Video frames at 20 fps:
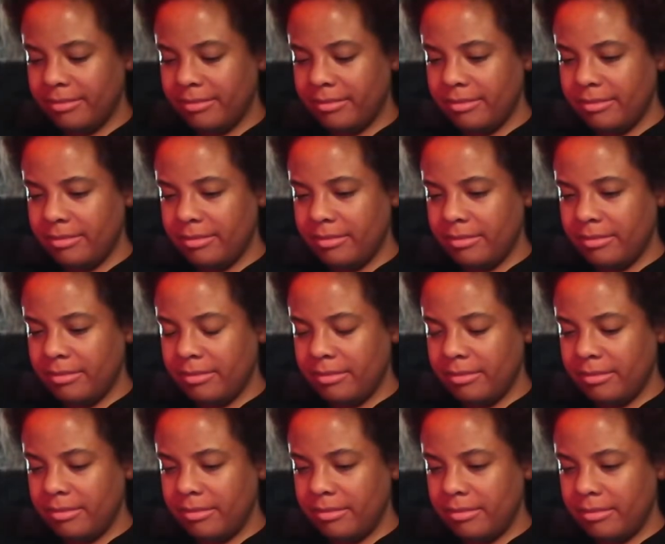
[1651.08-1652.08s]

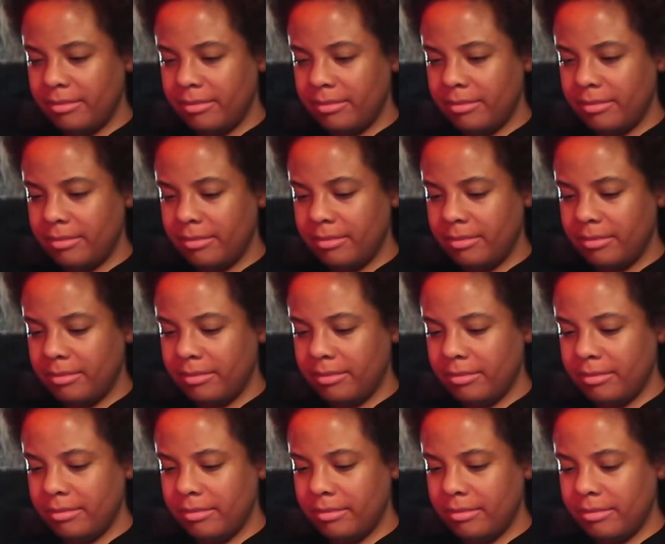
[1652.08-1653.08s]

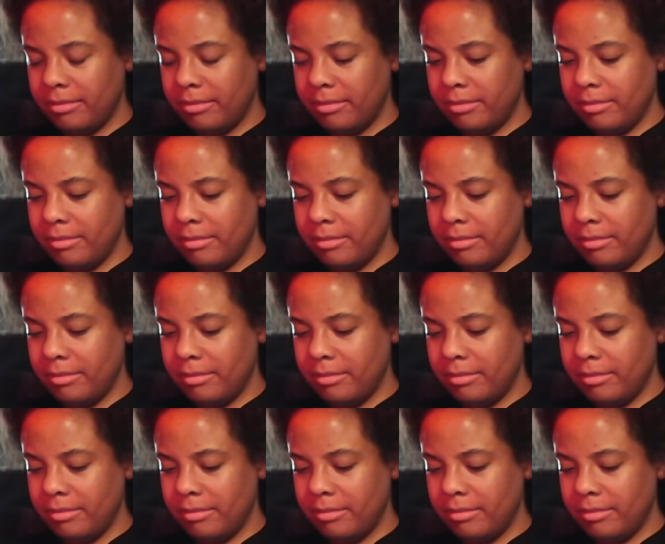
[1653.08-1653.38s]
(silent)